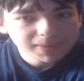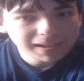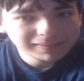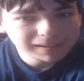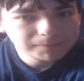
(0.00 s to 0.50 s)

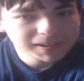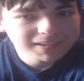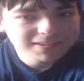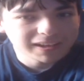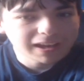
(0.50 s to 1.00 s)
I think
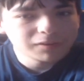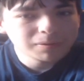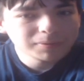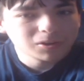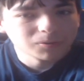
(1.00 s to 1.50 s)
because, like, I
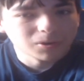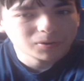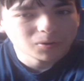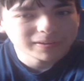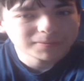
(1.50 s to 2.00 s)
remember
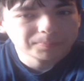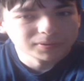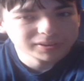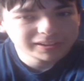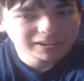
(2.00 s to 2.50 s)
Kuroko gets
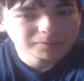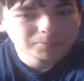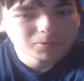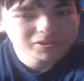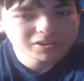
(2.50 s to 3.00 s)
bullied at a
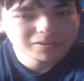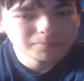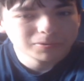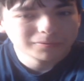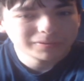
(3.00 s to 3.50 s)
portion of the
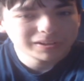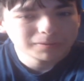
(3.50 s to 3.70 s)
movie,